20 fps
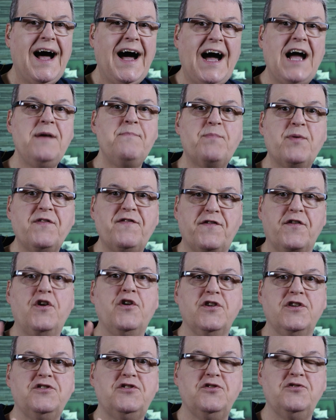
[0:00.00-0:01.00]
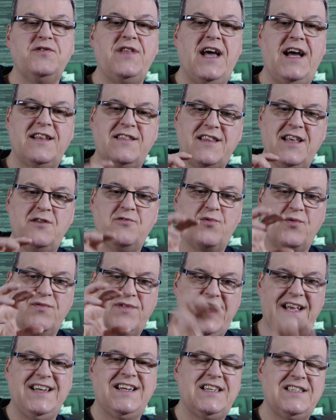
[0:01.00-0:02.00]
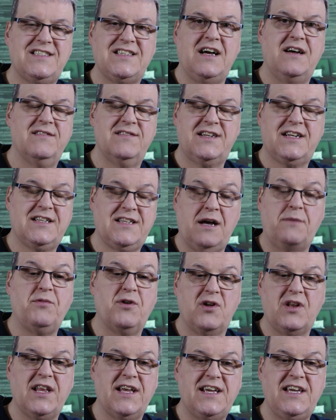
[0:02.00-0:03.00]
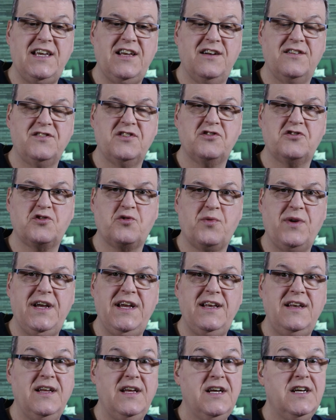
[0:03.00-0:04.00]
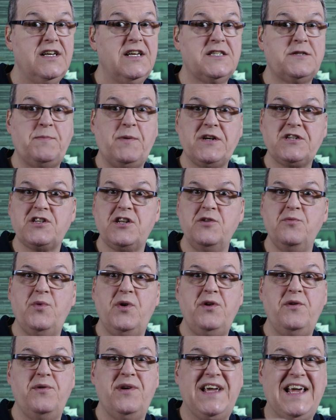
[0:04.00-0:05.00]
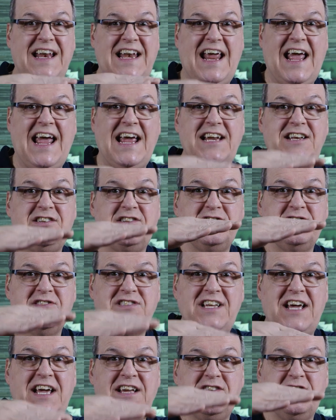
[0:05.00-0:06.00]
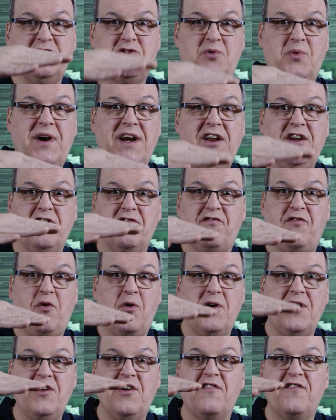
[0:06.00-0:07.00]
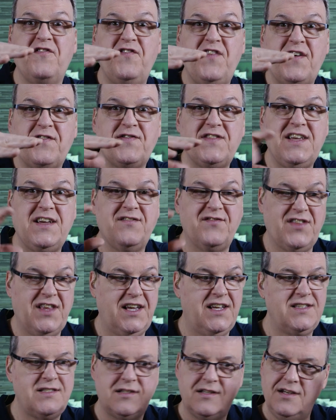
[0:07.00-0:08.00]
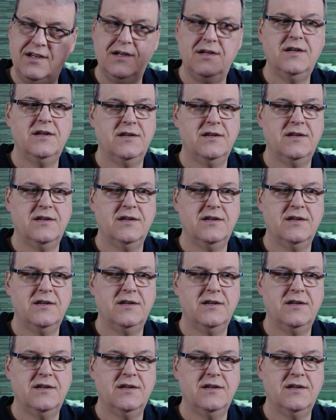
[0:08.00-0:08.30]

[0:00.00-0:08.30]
I prefer to do that than double-clicking on the screen, especially when you get 8, 10, 20, or 40, or 50 of these.